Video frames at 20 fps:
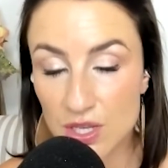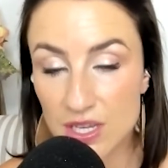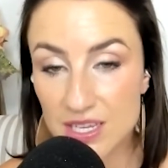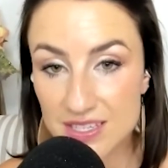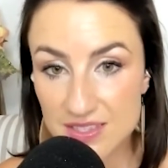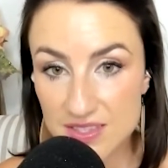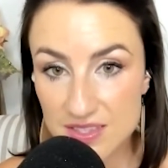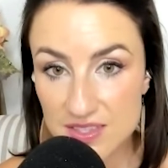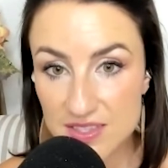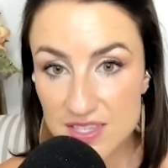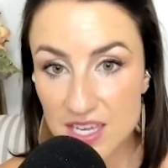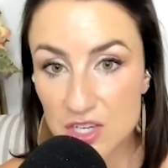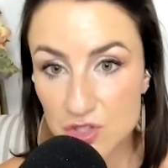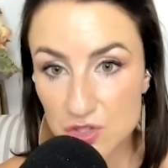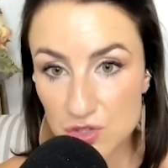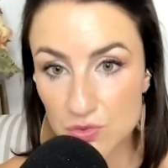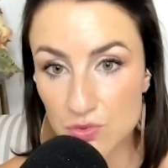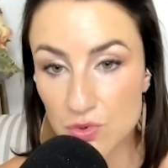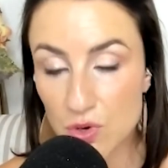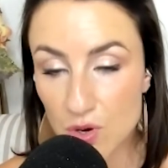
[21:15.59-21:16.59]

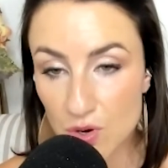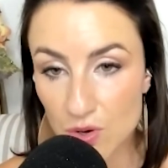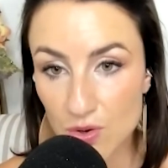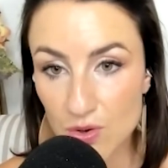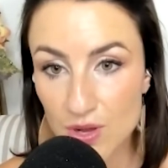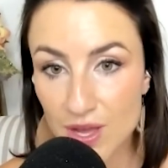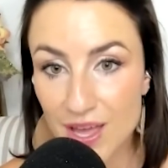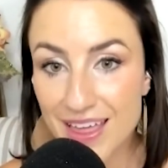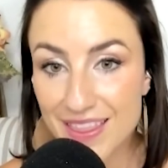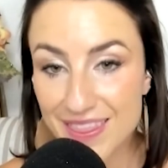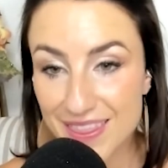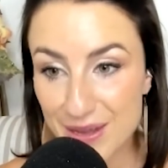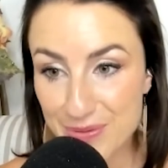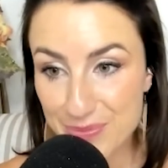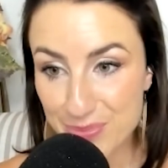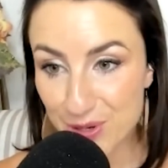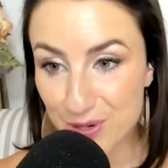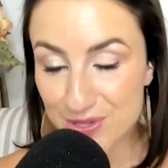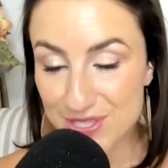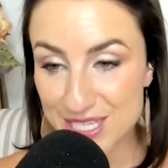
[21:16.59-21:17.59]
essential role that
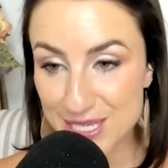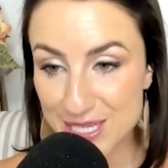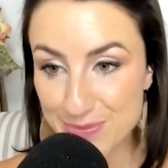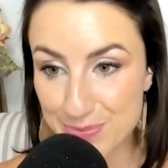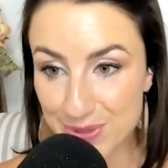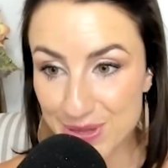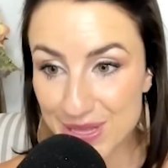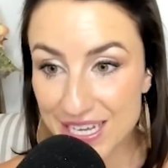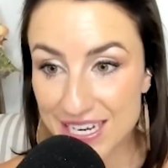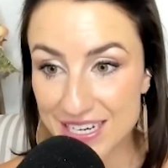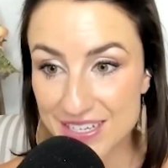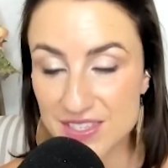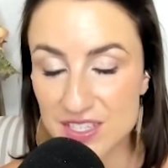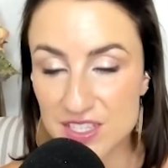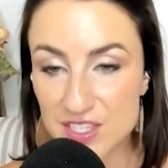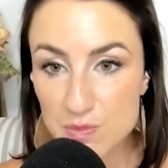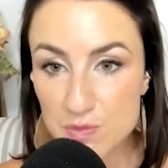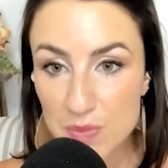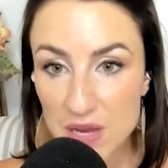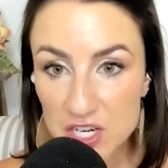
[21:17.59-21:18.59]
protein plays
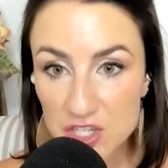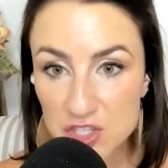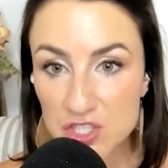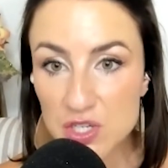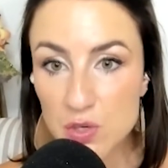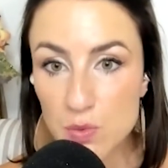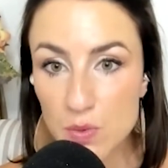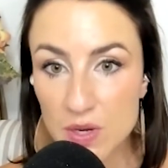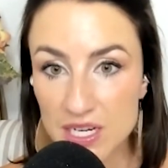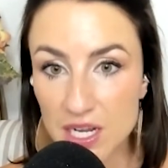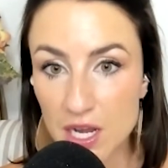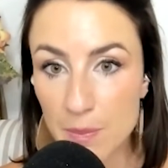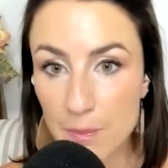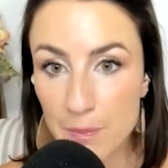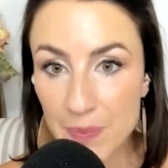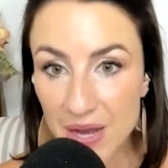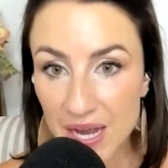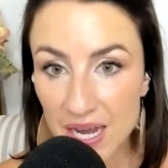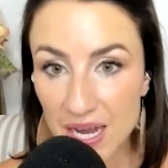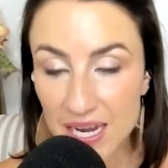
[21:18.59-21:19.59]
especially when
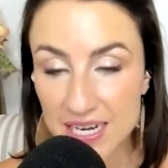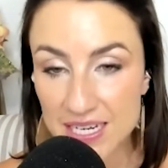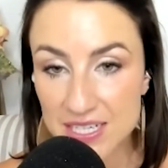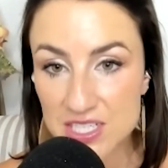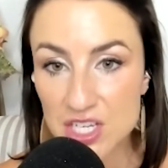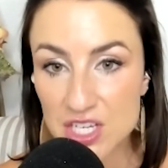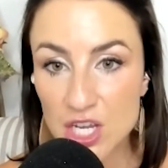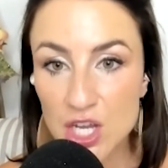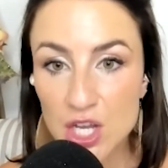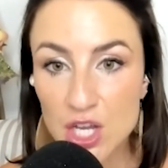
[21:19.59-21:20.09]
combined